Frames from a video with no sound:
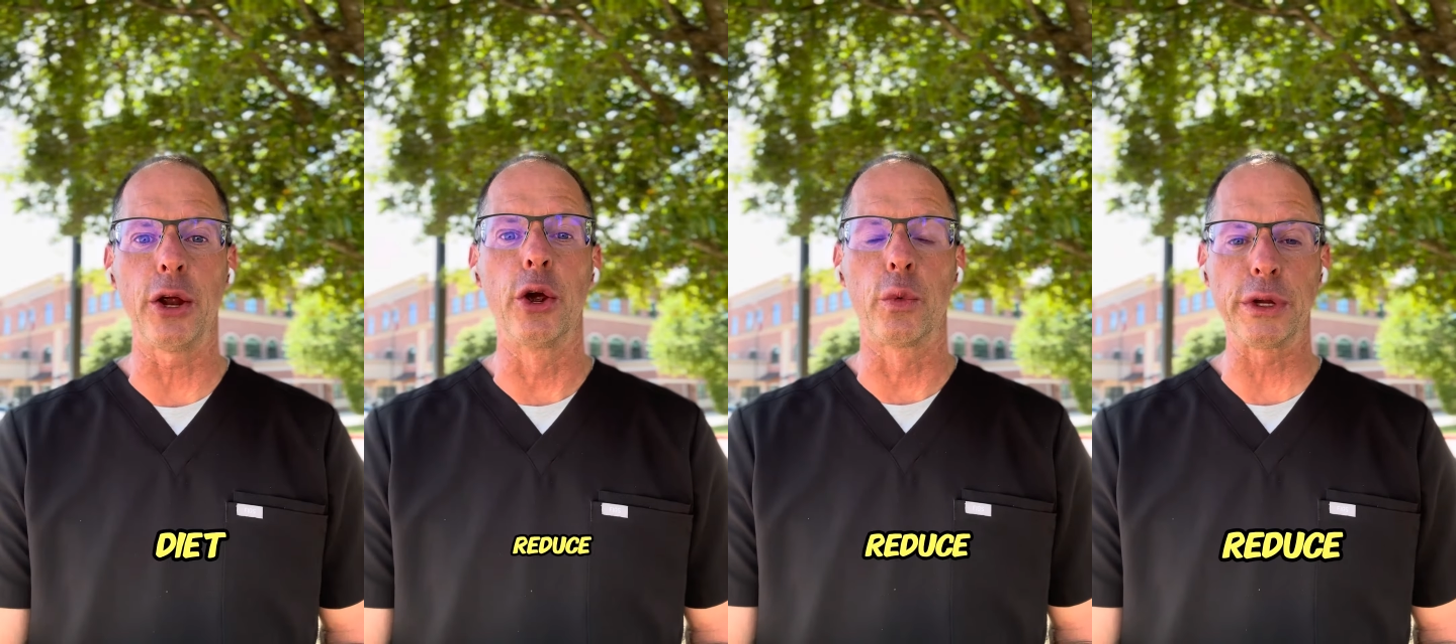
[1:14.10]

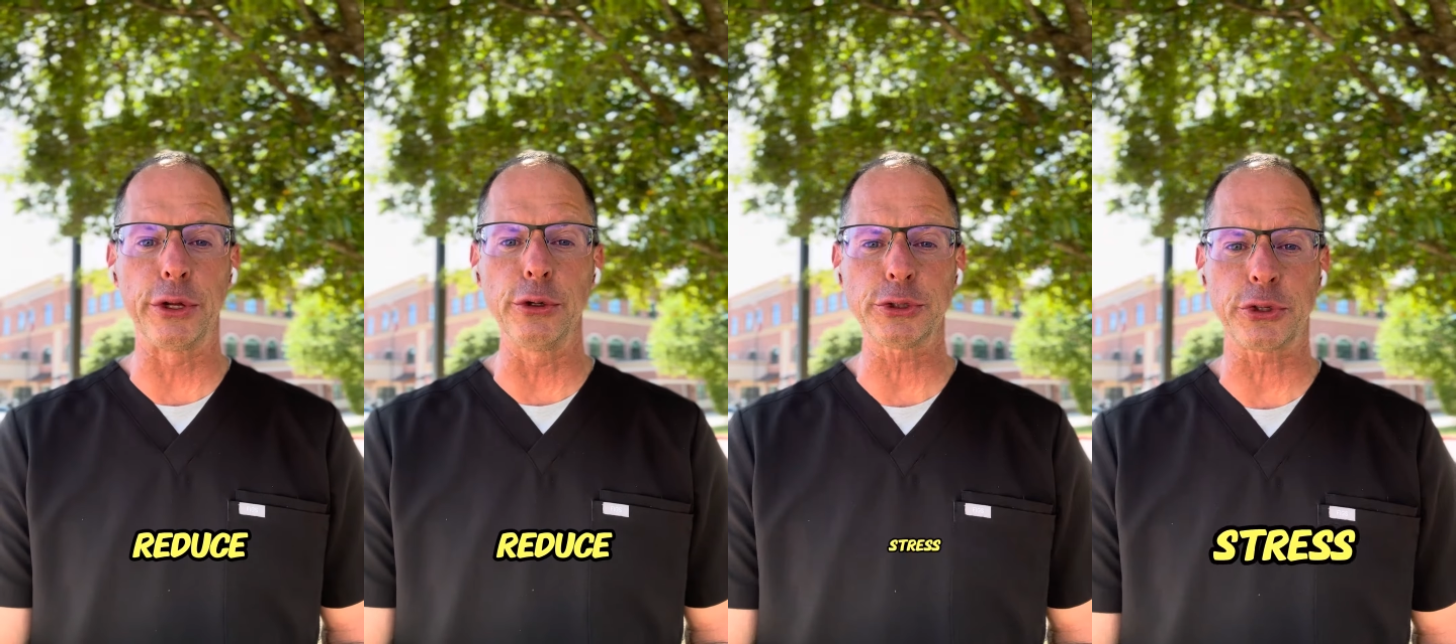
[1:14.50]

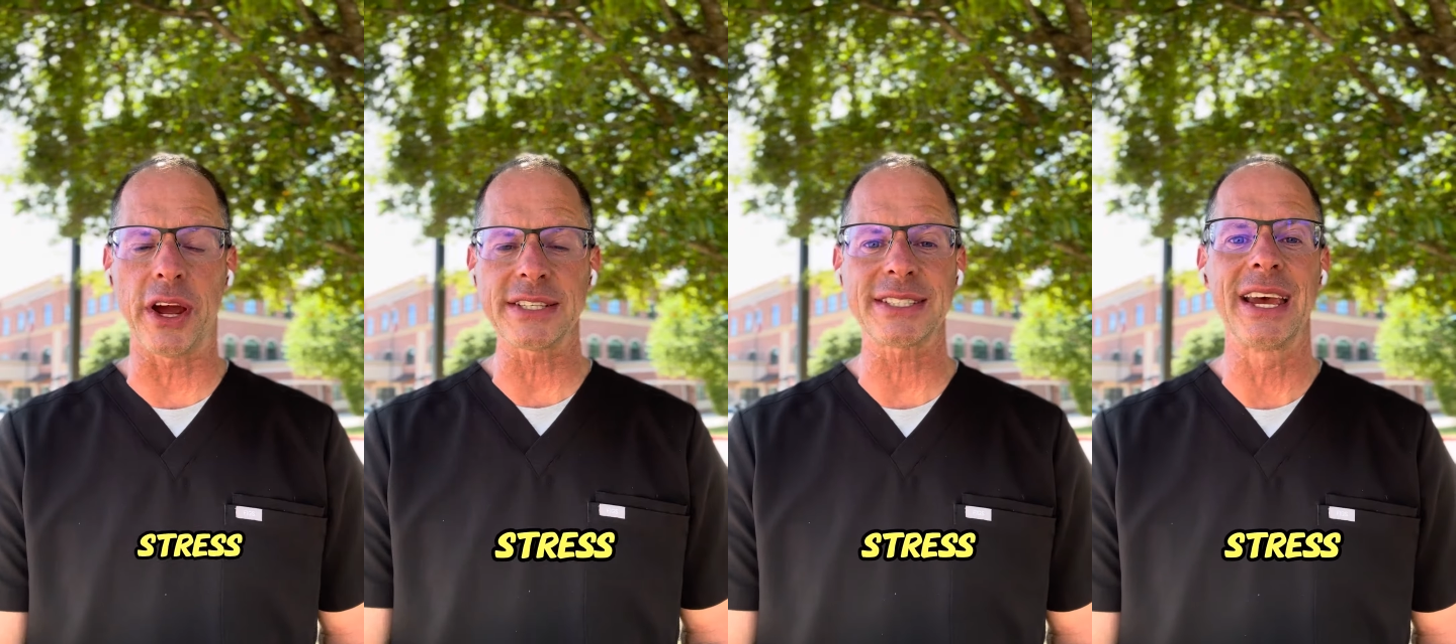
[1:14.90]
reduce
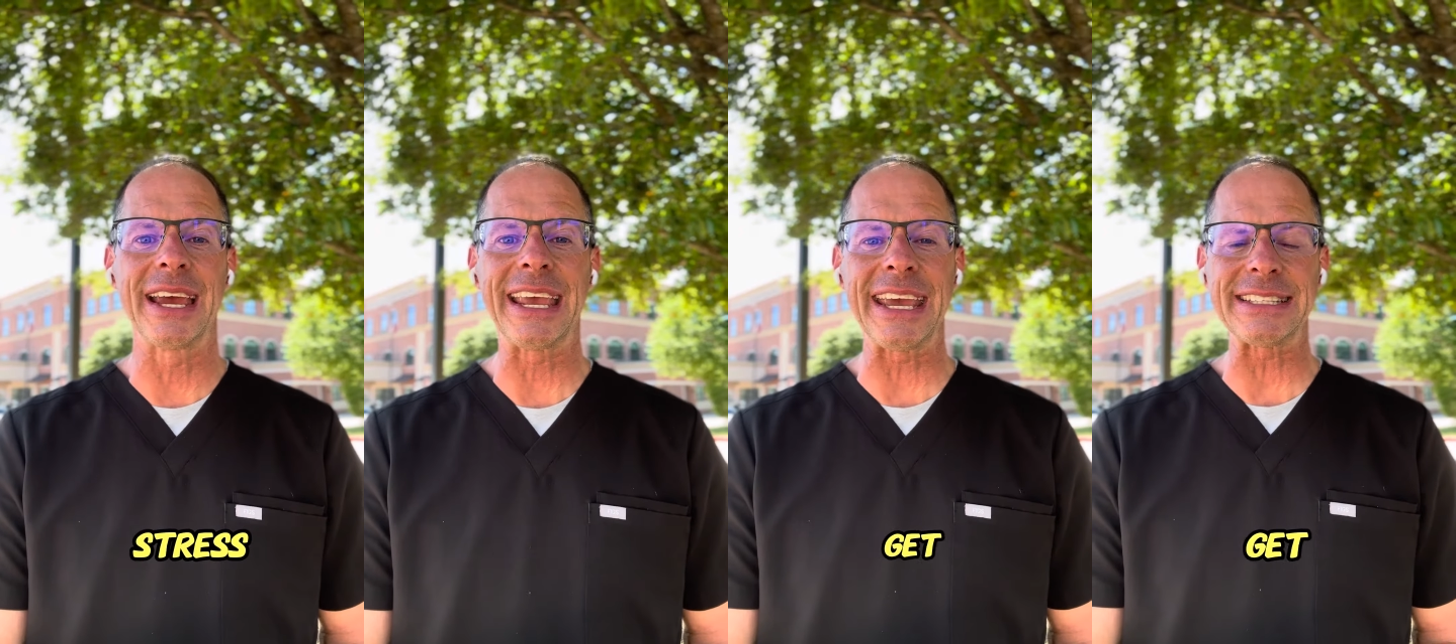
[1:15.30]
stress,
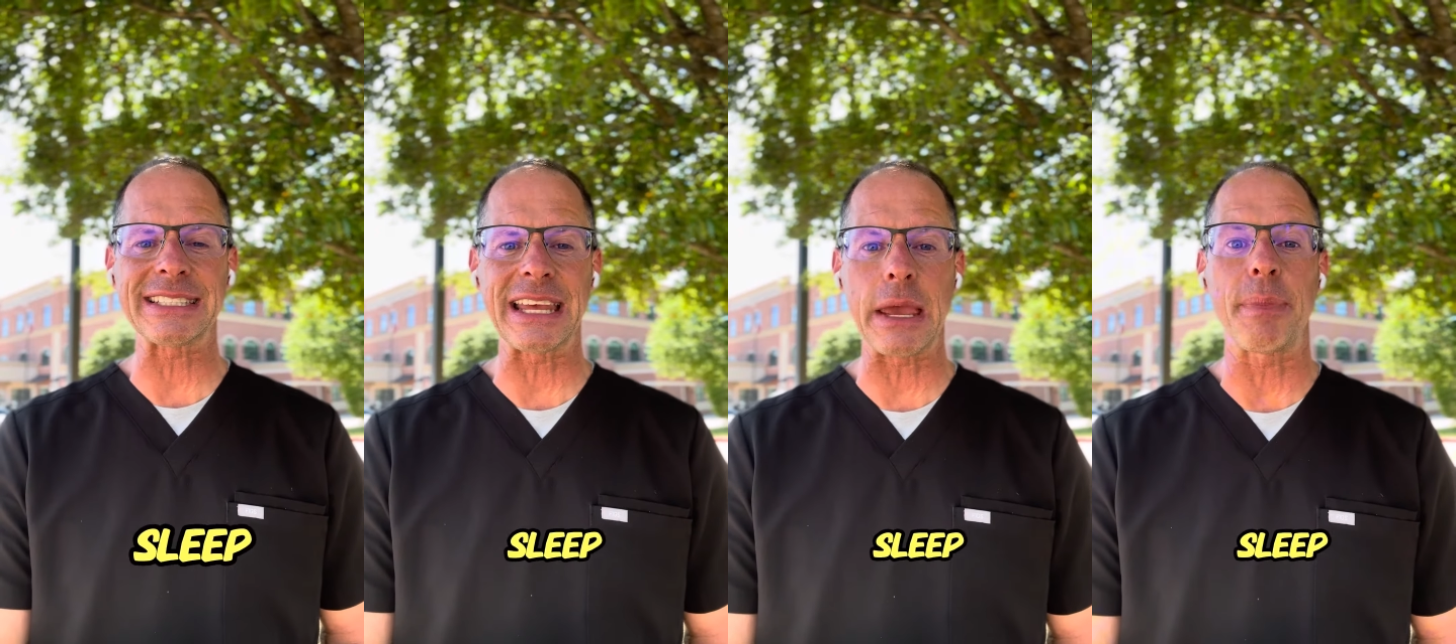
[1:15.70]
get
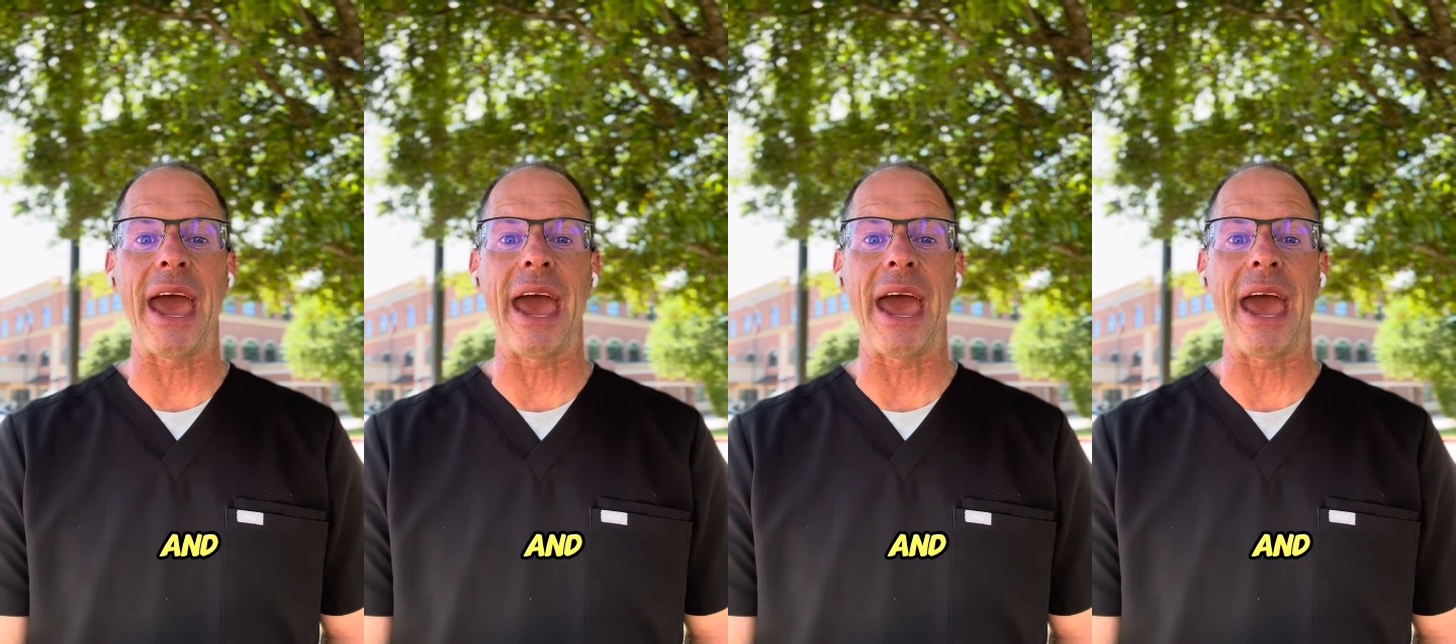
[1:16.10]
sleep,